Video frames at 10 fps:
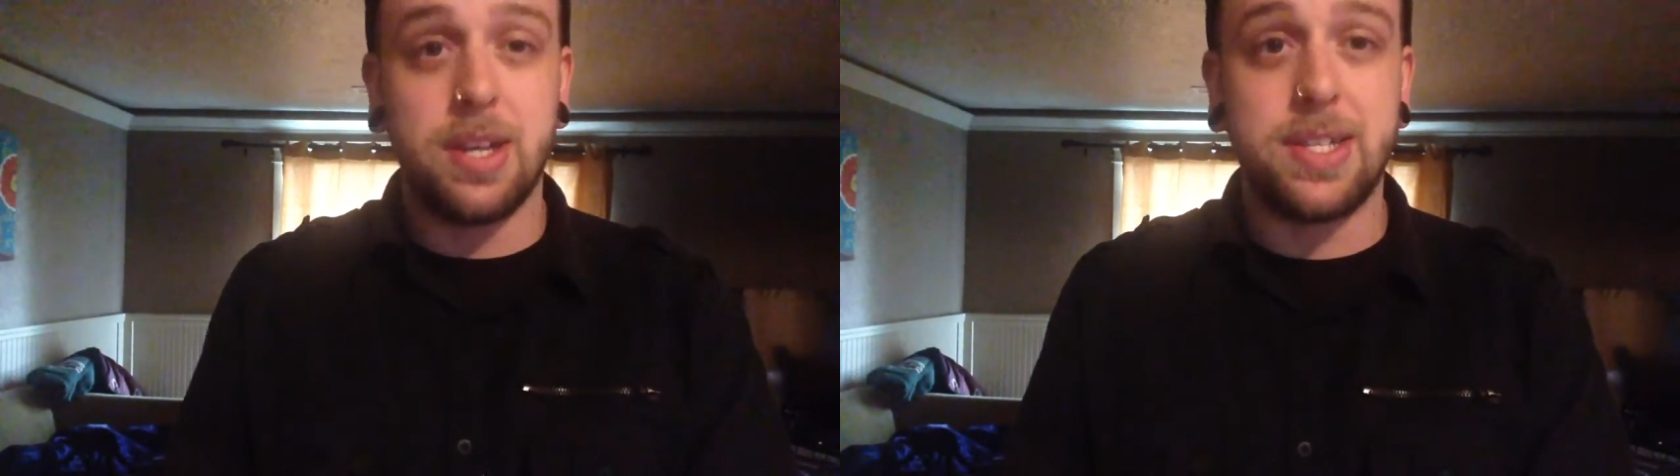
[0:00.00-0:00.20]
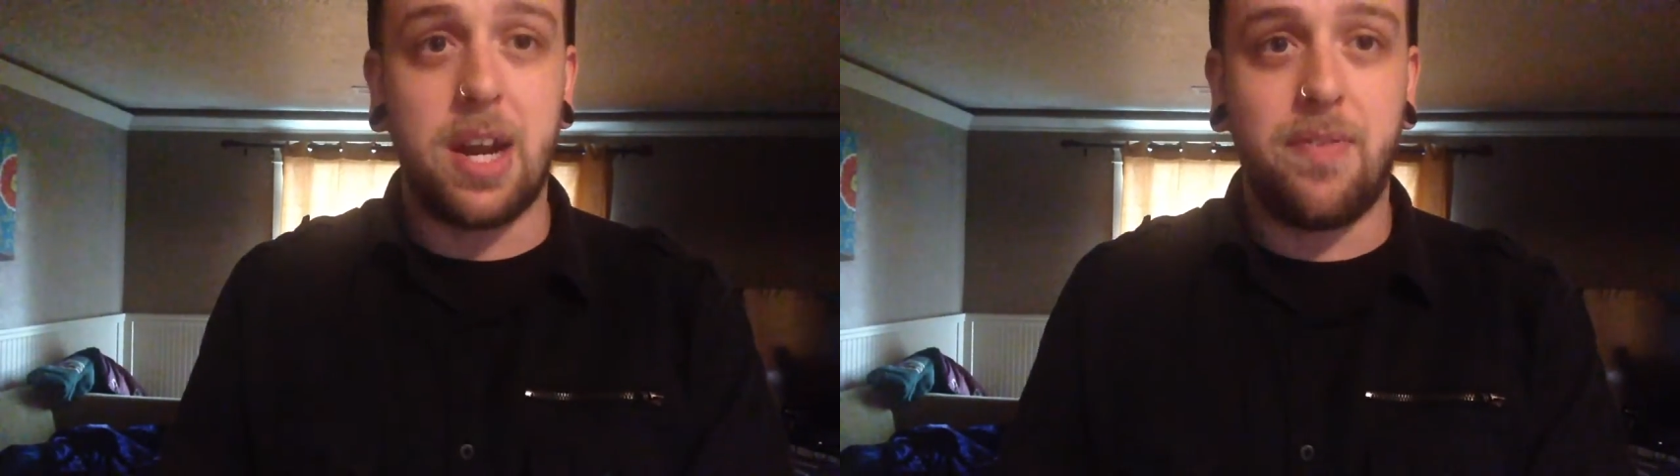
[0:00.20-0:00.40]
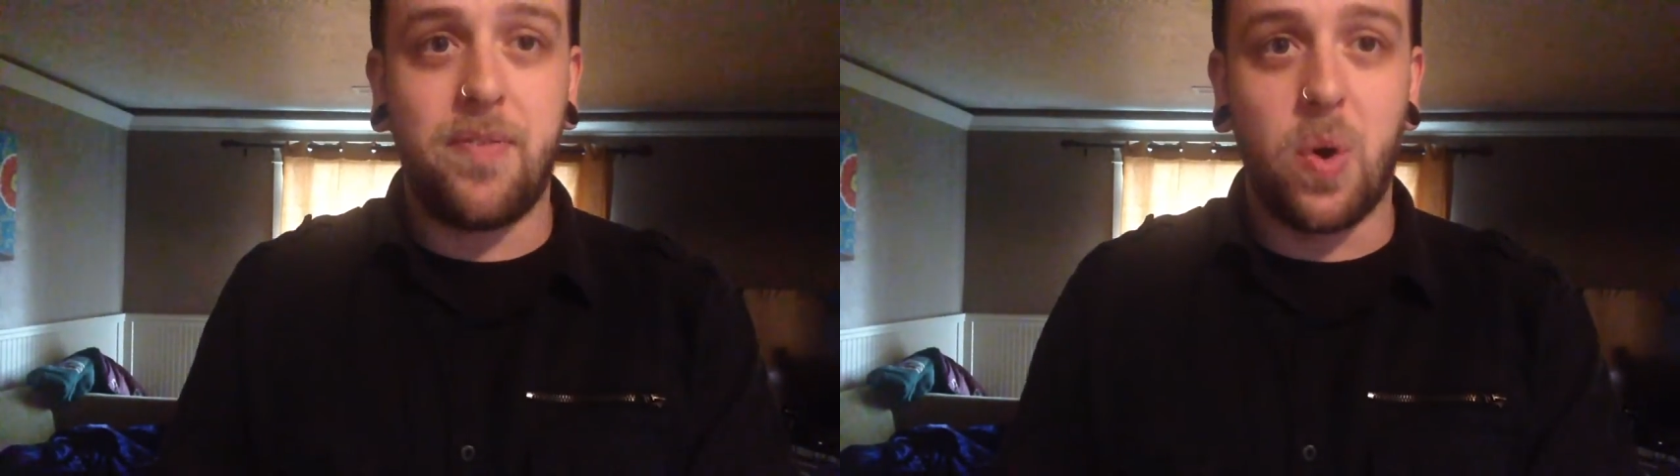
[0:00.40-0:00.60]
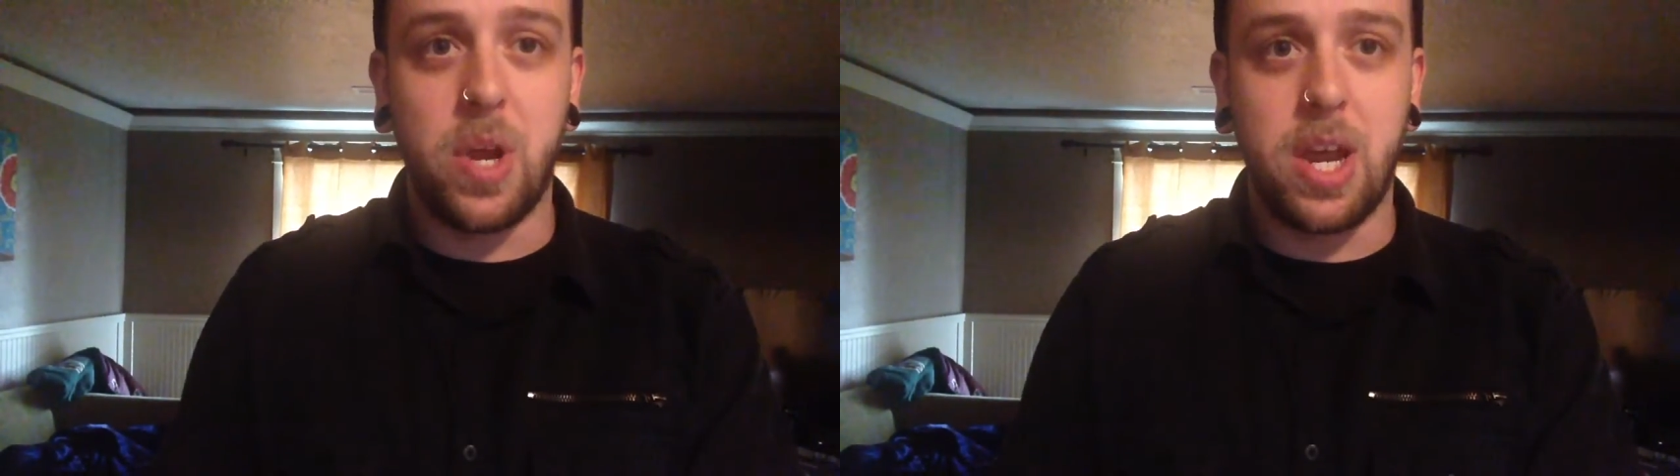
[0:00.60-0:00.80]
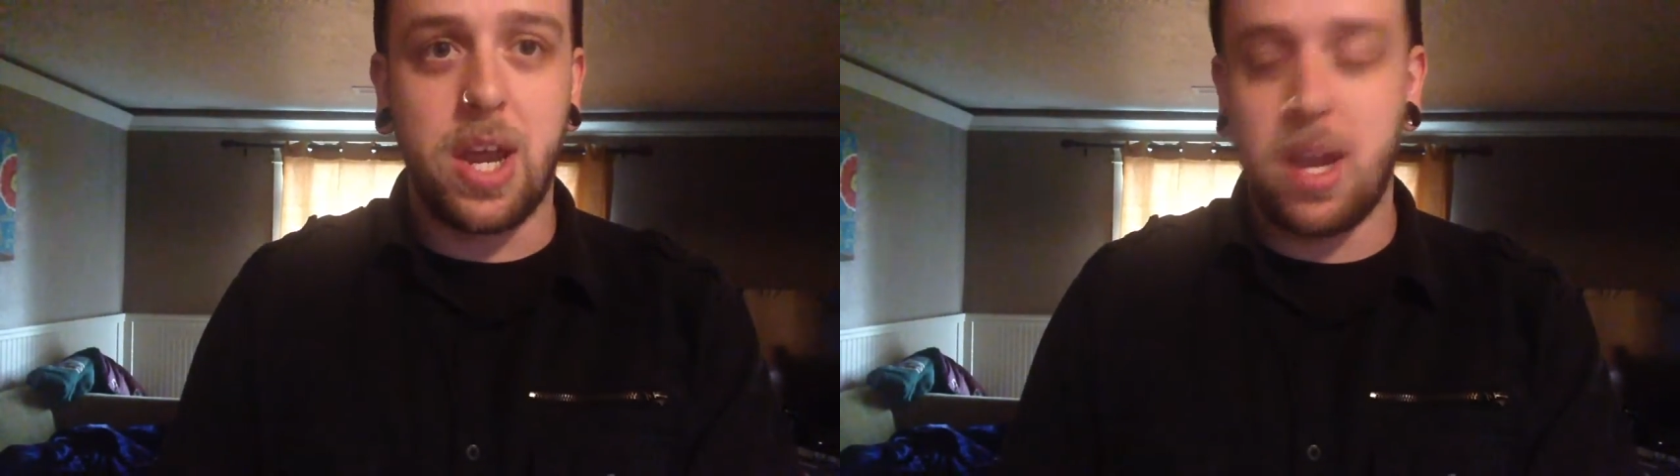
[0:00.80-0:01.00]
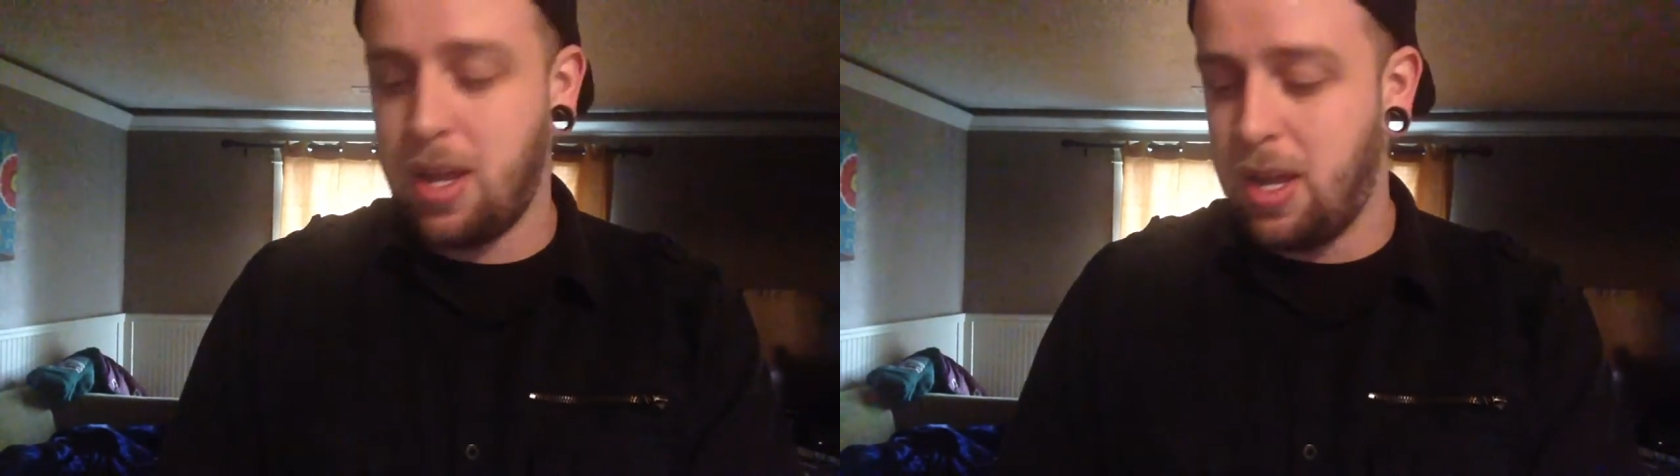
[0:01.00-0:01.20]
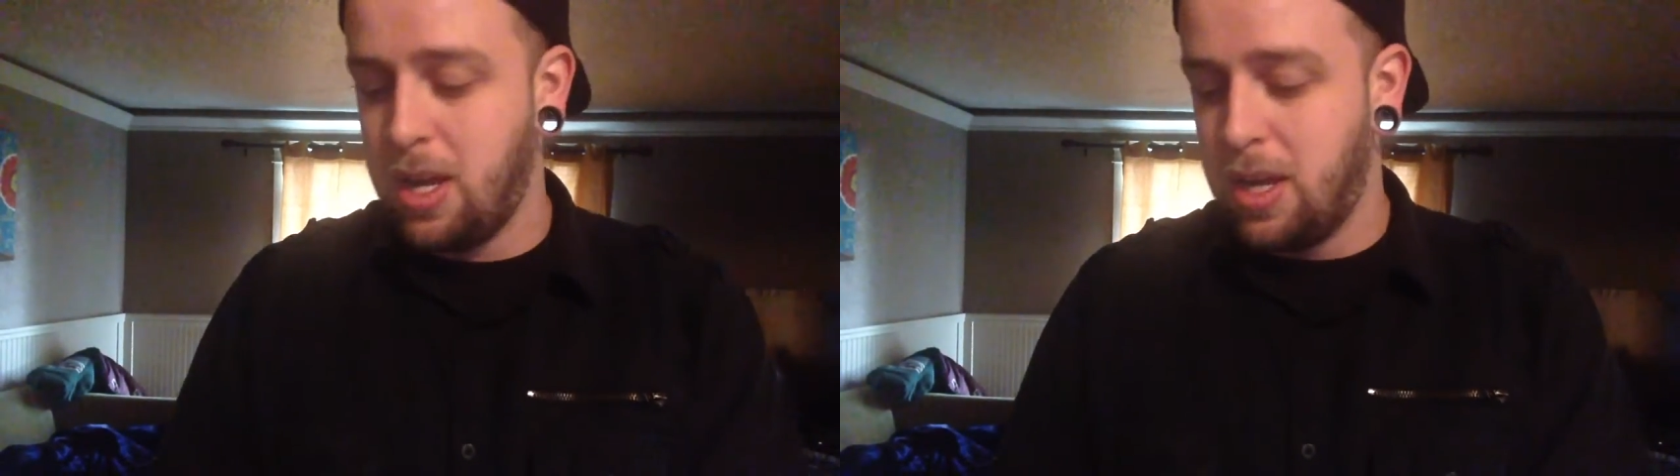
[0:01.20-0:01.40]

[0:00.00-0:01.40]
is at a 48.